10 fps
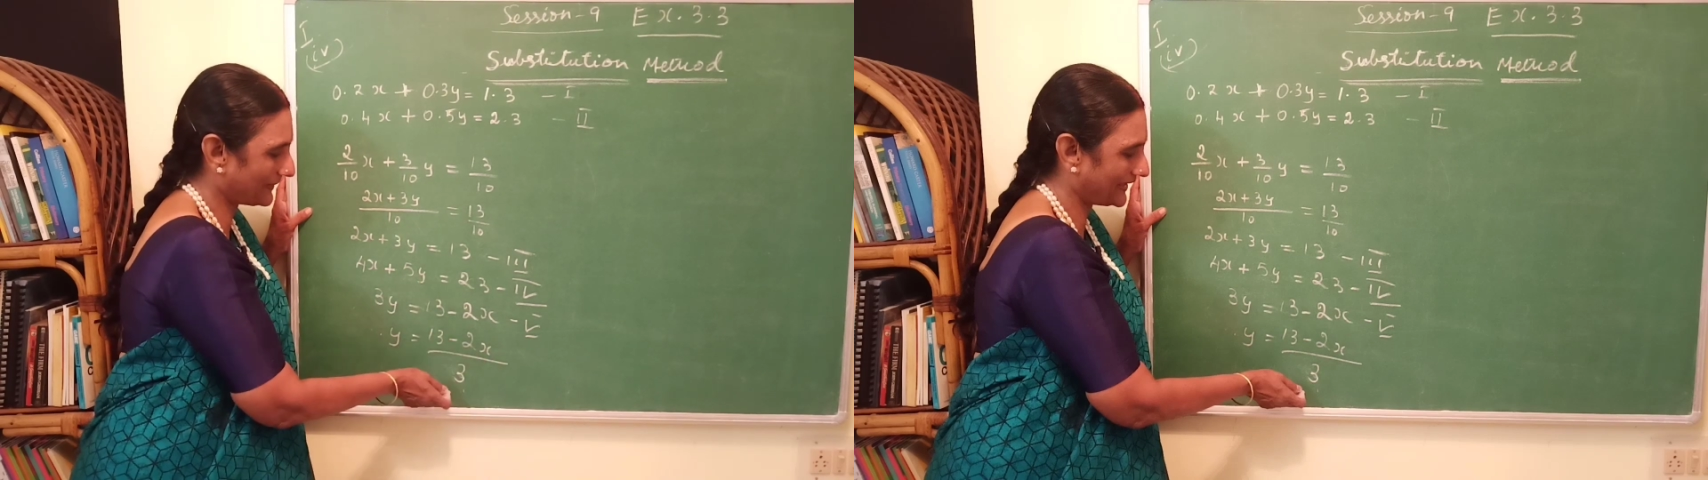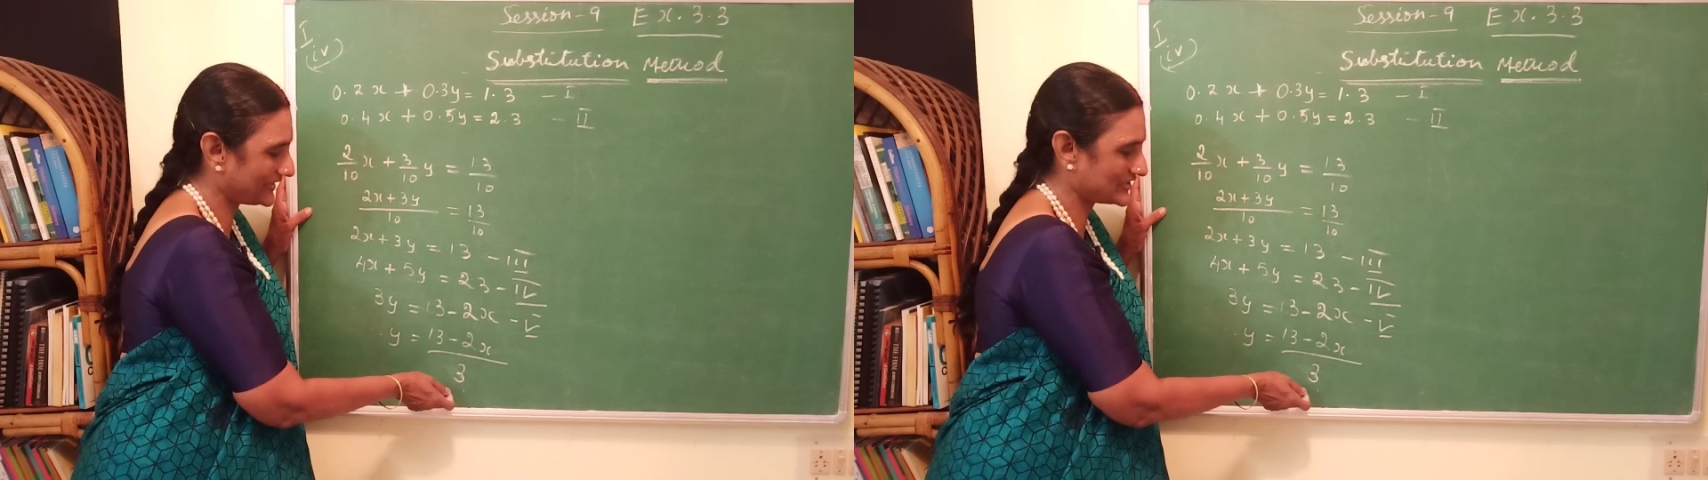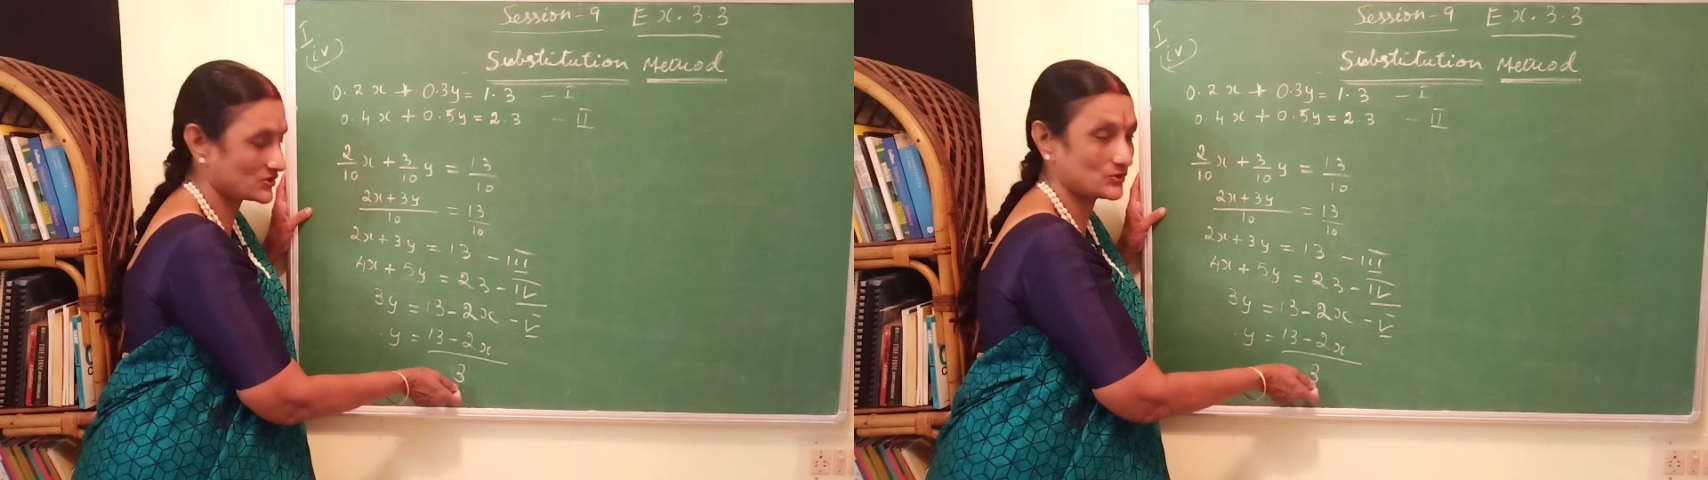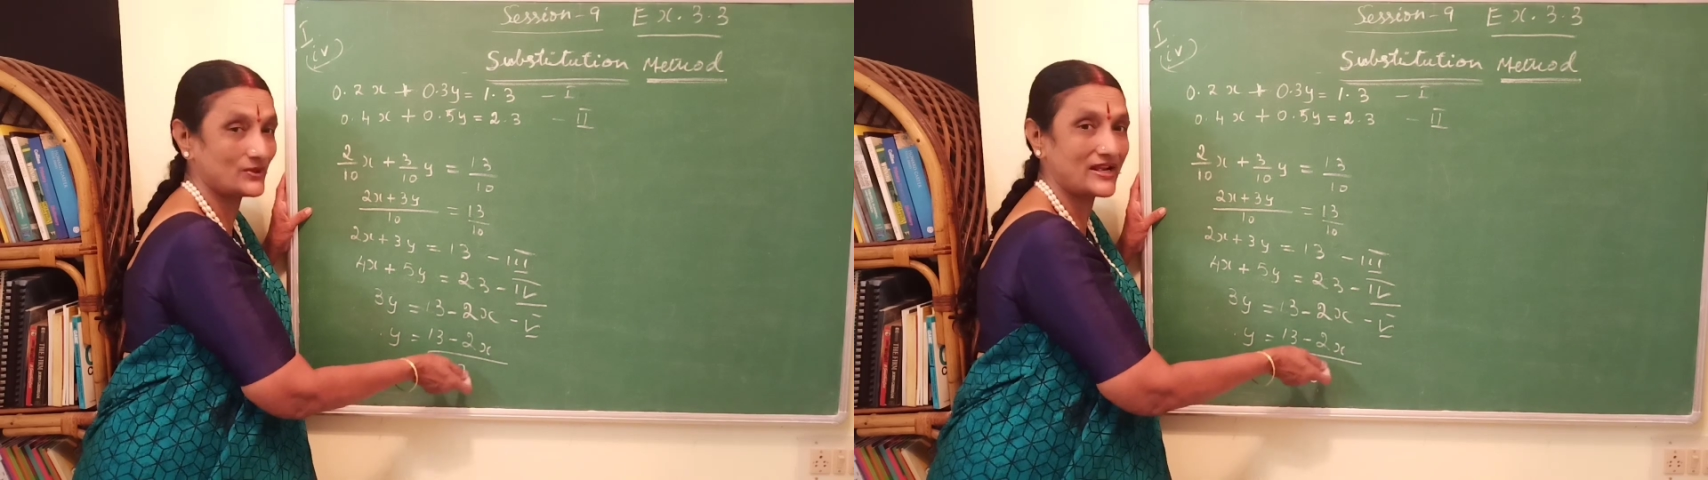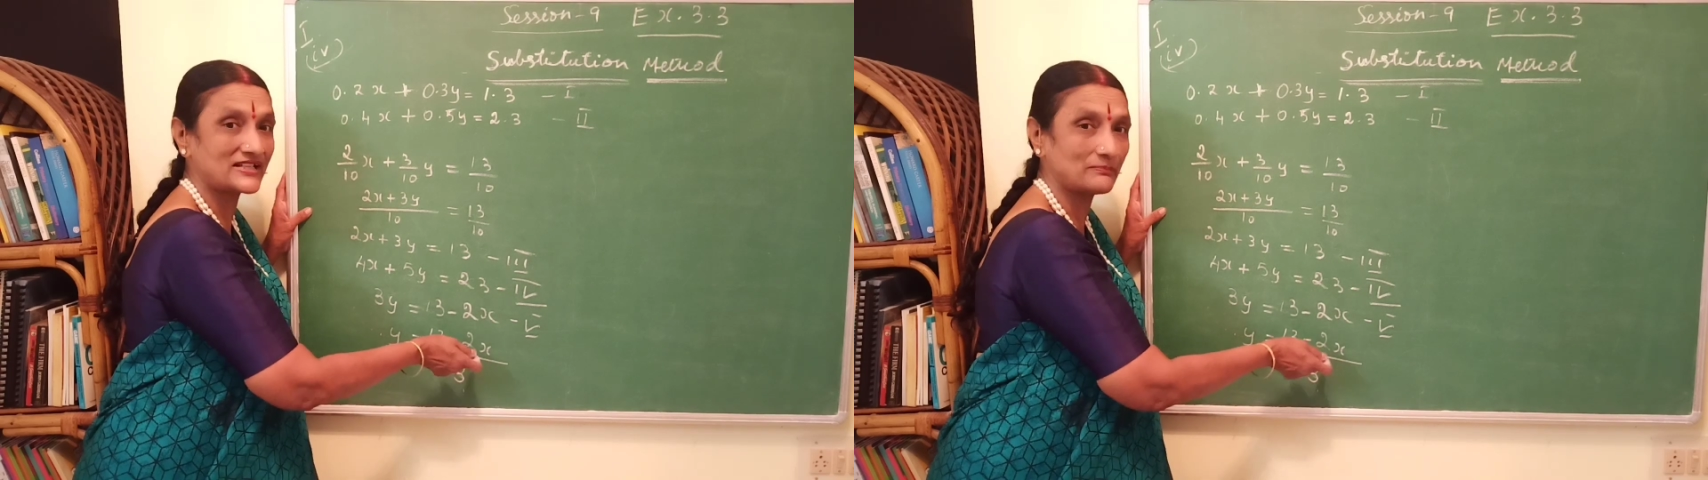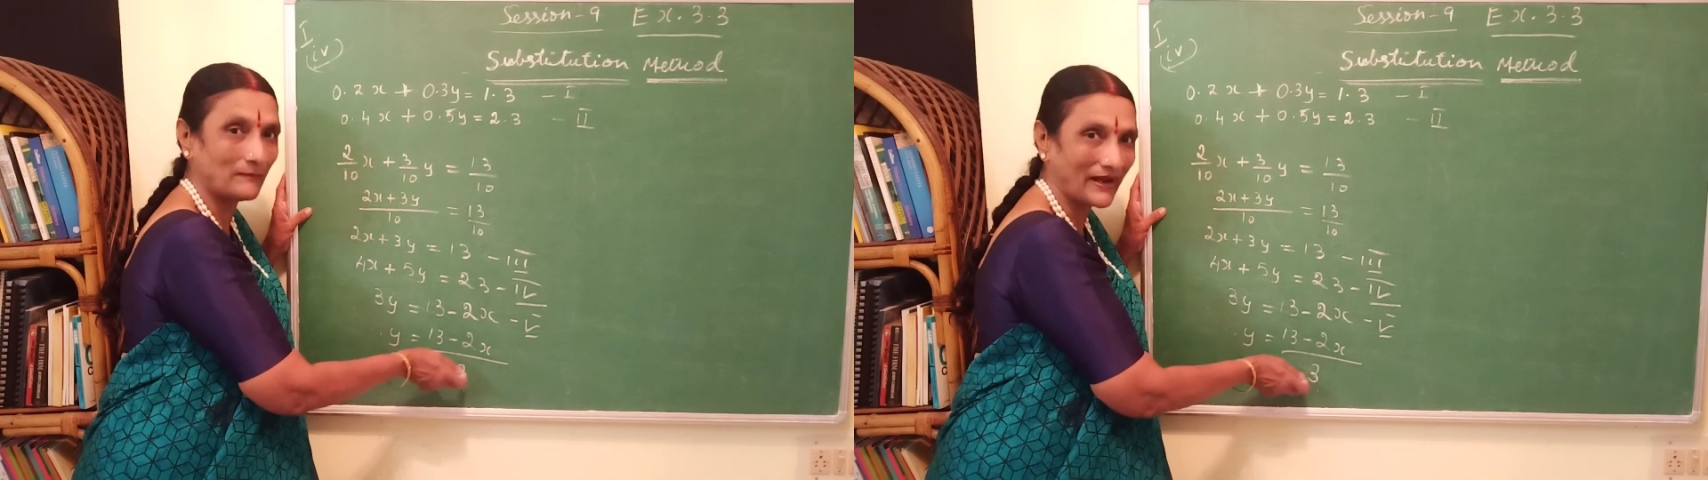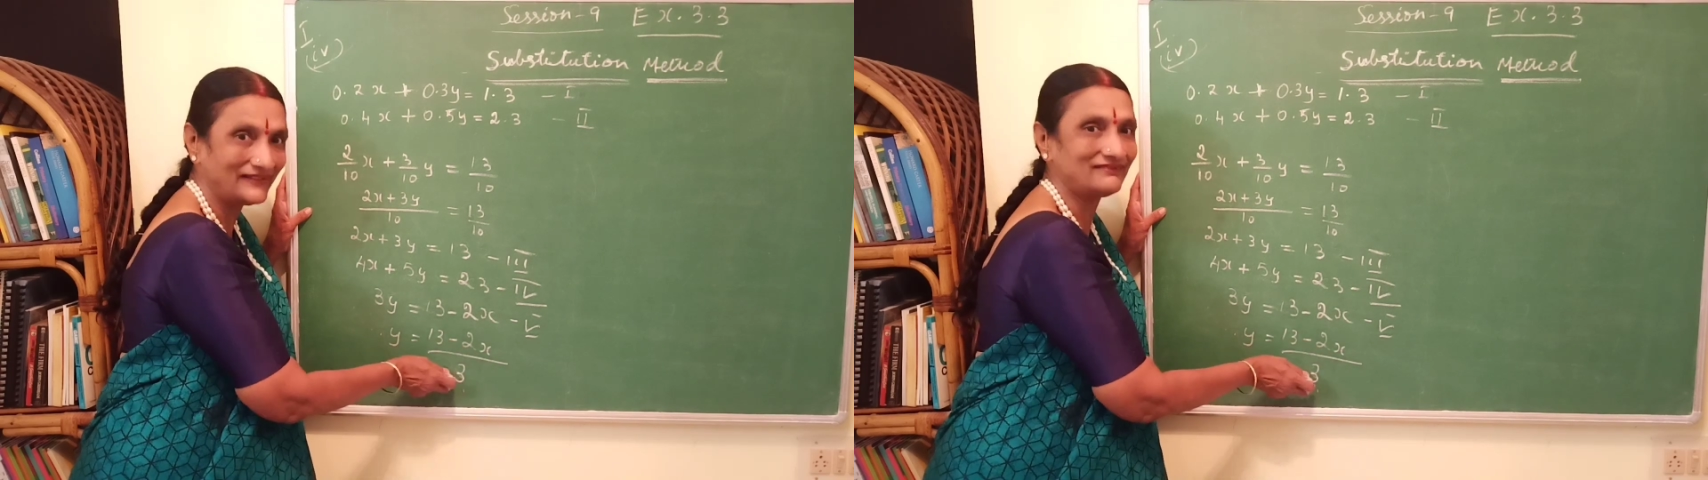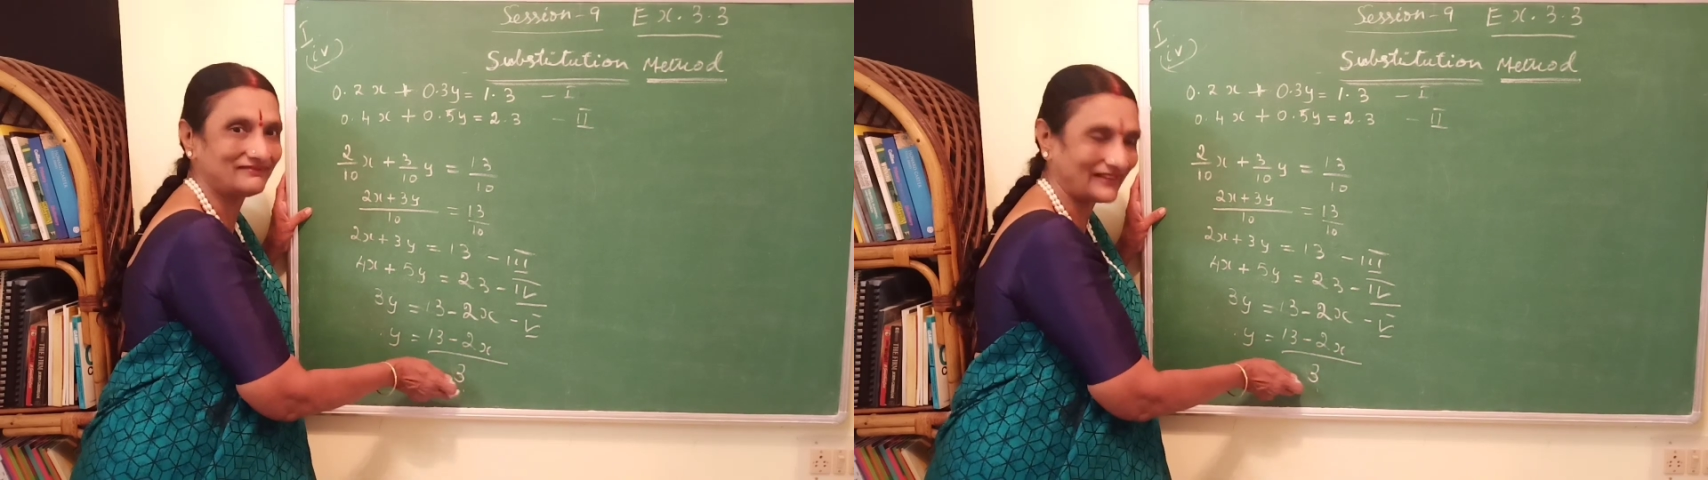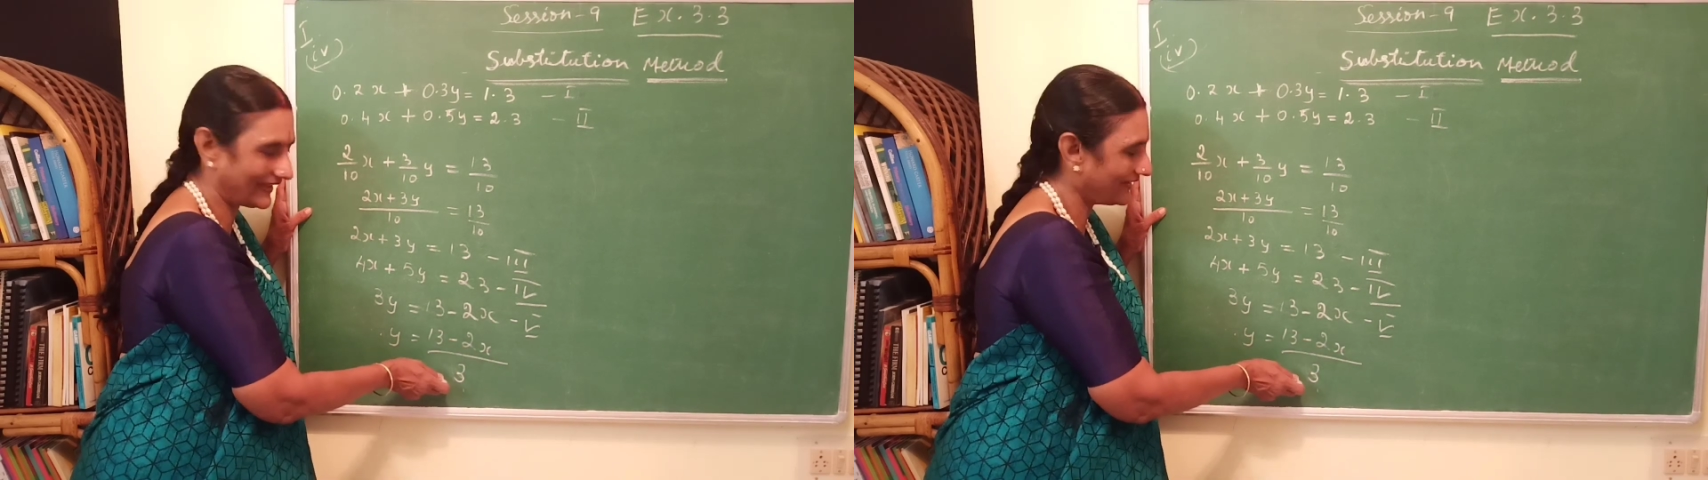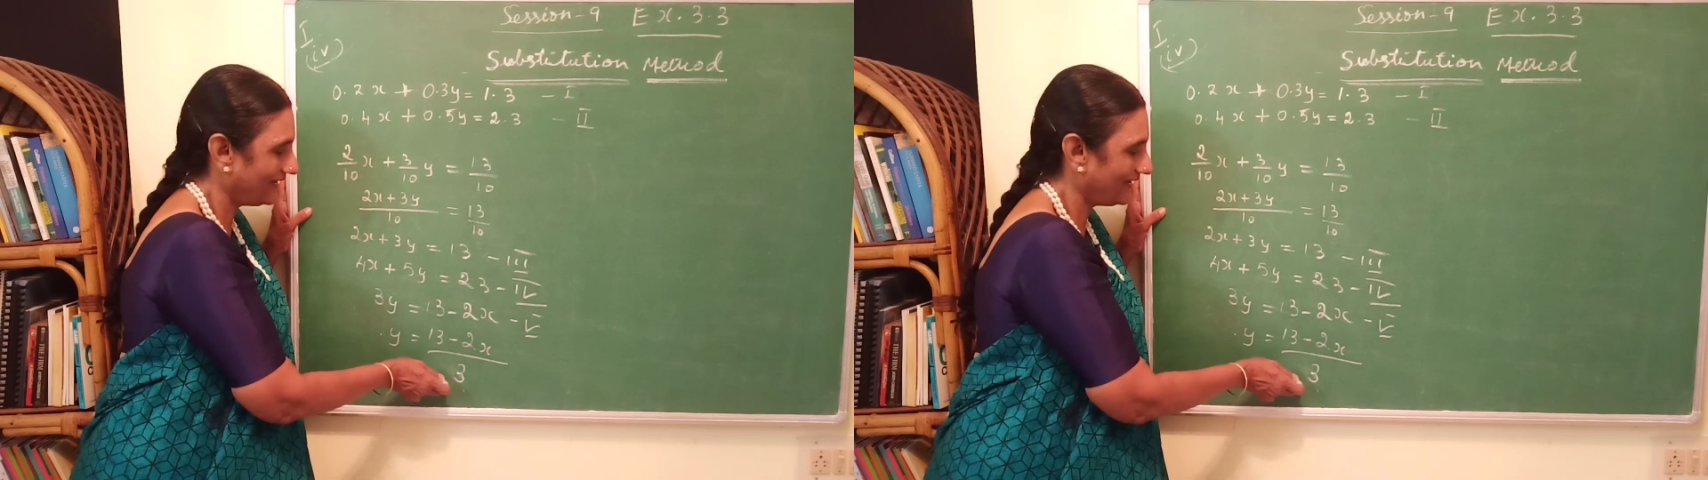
minus 2x by 3.